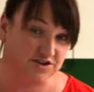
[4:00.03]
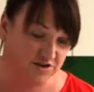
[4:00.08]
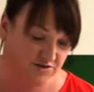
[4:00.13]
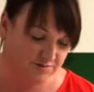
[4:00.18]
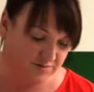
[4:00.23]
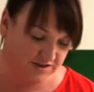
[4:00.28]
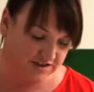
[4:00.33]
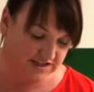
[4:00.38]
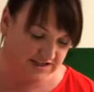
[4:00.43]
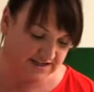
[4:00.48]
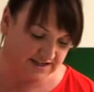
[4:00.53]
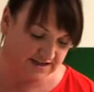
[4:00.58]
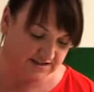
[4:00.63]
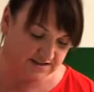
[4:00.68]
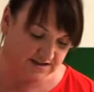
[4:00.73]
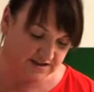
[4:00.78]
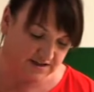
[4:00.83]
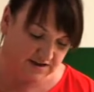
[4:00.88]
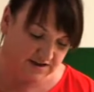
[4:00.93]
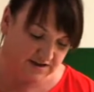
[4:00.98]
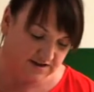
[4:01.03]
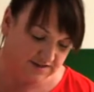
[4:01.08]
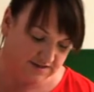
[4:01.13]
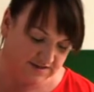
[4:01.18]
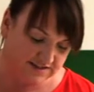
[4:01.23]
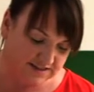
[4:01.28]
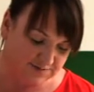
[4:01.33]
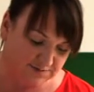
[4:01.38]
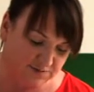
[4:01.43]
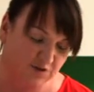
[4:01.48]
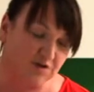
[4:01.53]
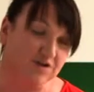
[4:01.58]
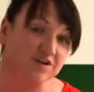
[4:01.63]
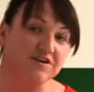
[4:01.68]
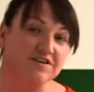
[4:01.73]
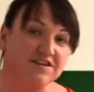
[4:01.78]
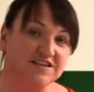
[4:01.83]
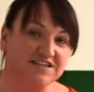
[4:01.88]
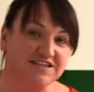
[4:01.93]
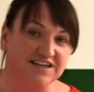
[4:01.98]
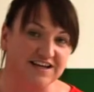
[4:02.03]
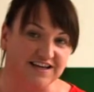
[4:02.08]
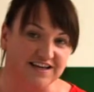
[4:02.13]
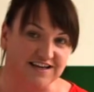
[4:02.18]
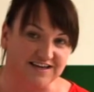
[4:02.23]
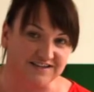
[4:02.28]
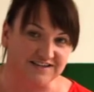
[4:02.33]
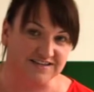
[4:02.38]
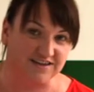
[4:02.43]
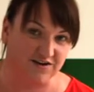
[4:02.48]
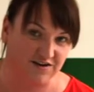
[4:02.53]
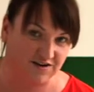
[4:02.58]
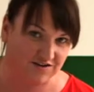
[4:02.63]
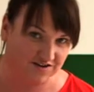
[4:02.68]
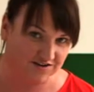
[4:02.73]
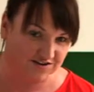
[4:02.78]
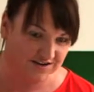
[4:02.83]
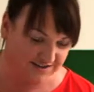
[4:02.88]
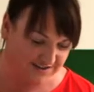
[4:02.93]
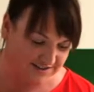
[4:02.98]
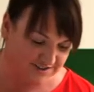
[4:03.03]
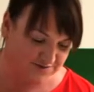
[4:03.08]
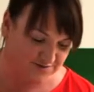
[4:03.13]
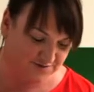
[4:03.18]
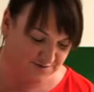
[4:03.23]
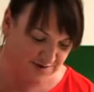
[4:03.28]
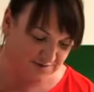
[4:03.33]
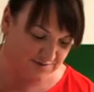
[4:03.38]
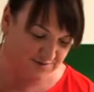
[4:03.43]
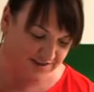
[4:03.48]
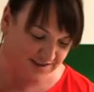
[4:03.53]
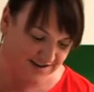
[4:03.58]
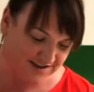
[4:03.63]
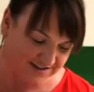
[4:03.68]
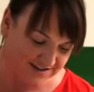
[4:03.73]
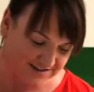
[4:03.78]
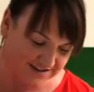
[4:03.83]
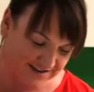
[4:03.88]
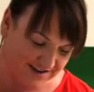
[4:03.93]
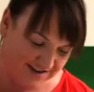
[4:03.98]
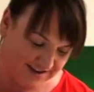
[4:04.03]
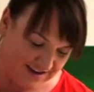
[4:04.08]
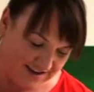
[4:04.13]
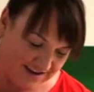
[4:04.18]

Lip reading: got too much heat. The smaller the chilli is, the hotter it is, remember that.